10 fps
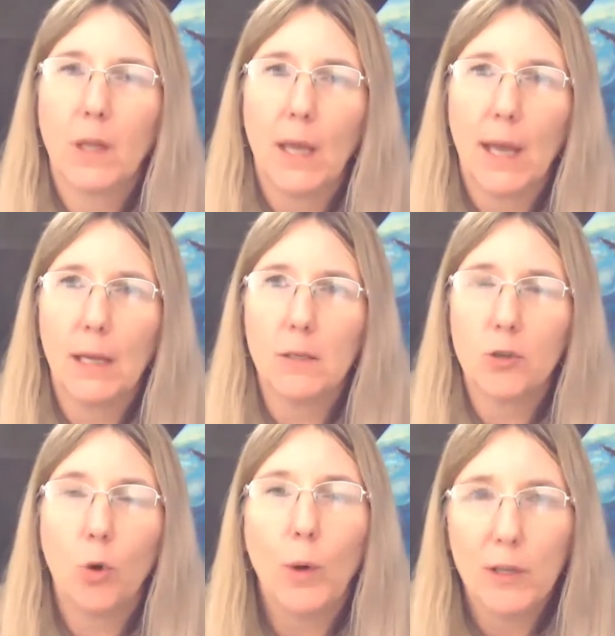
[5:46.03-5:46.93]
And
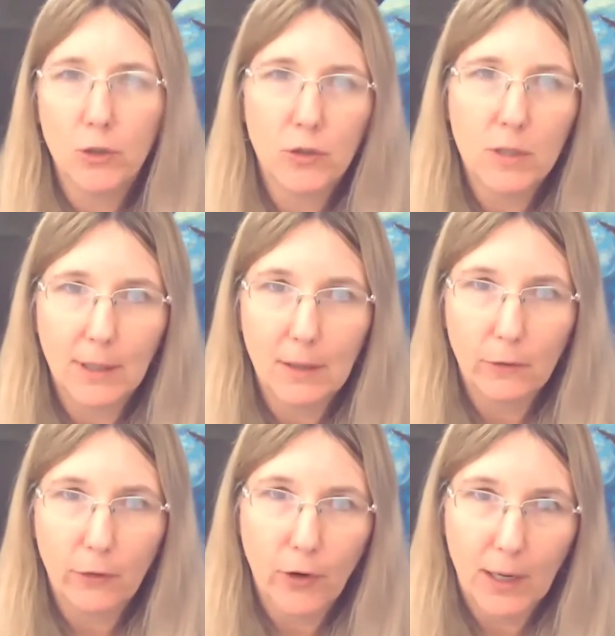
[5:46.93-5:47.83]
always use a
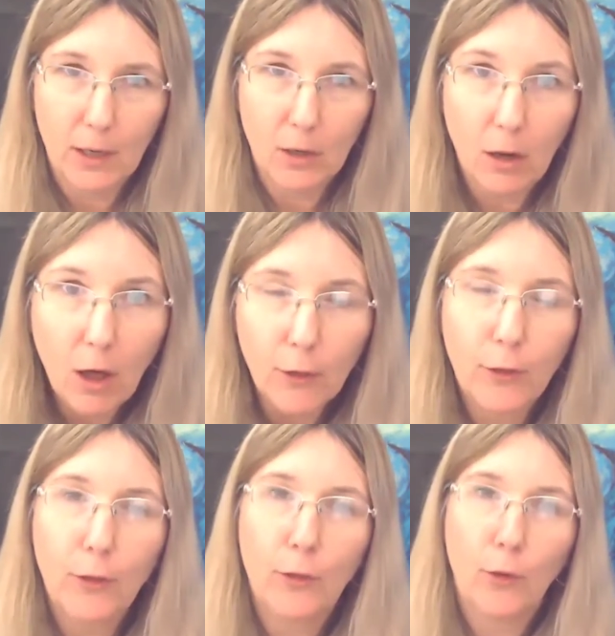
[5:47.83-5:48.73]
lint-free
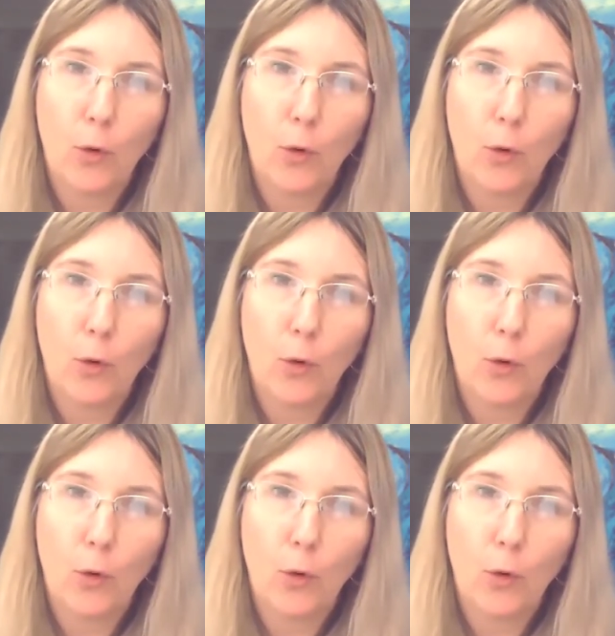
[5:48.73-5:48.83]
cloth,